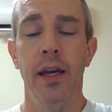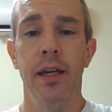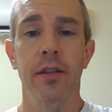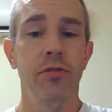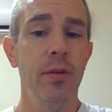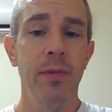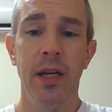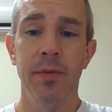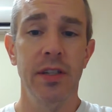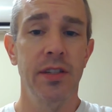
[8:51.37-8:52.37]
And the trim
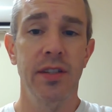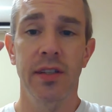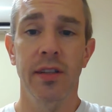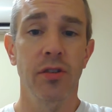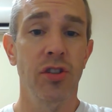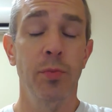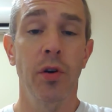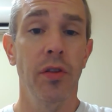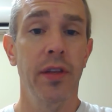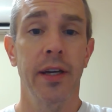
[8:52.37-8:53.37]
tab's just this little
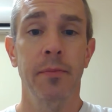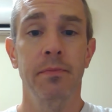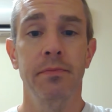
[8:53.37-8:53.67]
small thing.